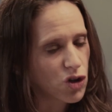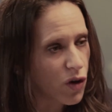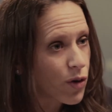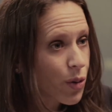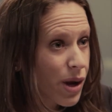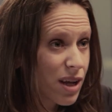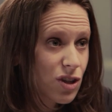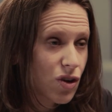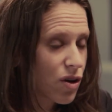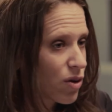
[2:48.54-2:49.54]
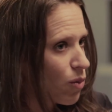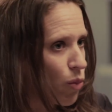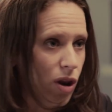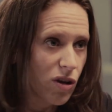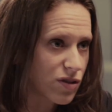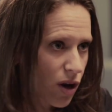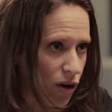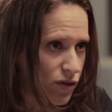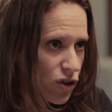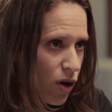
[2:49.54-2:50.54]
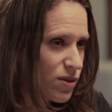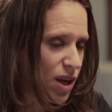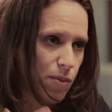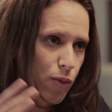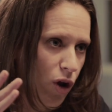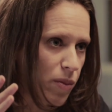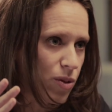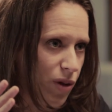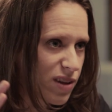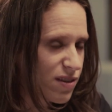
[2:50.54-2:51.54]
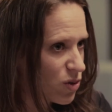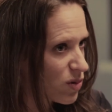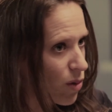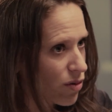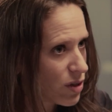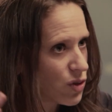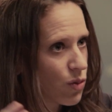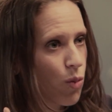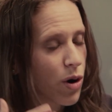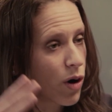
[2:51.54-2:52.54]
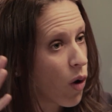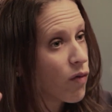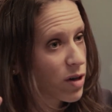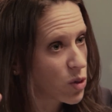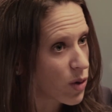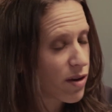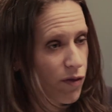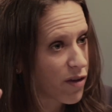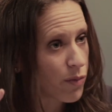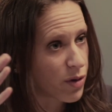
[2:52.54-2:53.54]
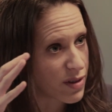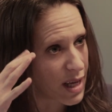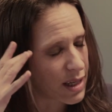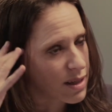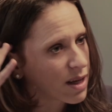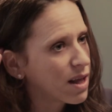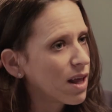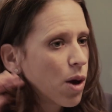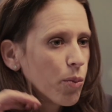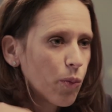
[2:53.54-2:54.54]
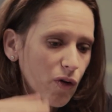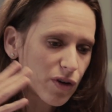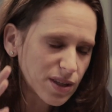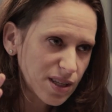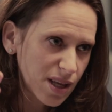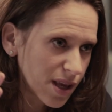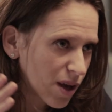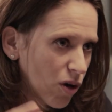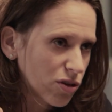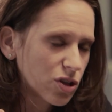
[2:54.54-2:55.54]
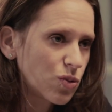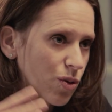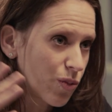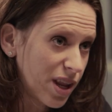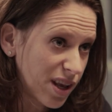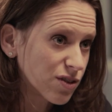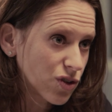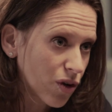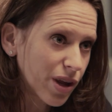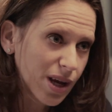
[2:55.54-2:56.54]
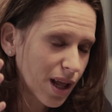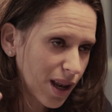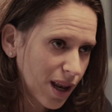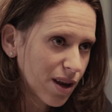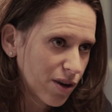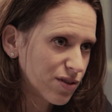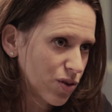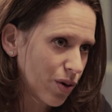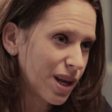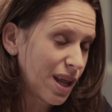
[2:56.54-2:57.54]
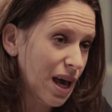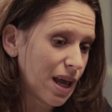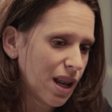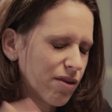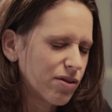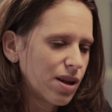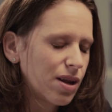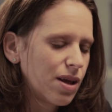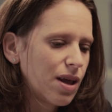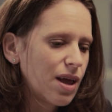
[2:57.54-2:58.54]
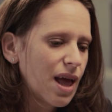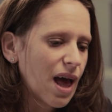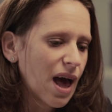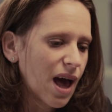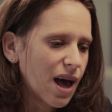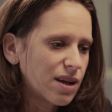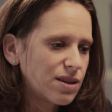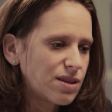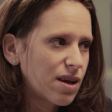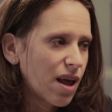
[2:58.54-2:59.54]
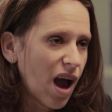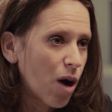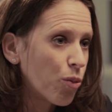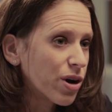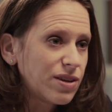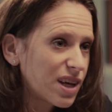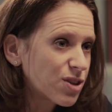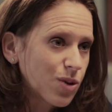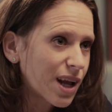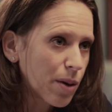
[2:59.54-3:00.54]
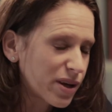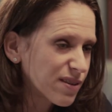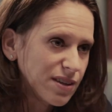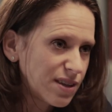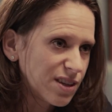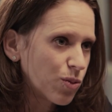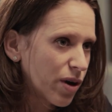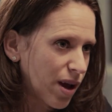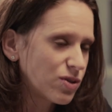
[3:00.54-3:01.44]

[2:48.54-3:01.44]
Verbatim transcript: job creation. We lost a lot of jobs. Unemployment rates in two thousand two were over twenty-five percent. Poverty got to a really historical, historically high level. And our industrial capacities were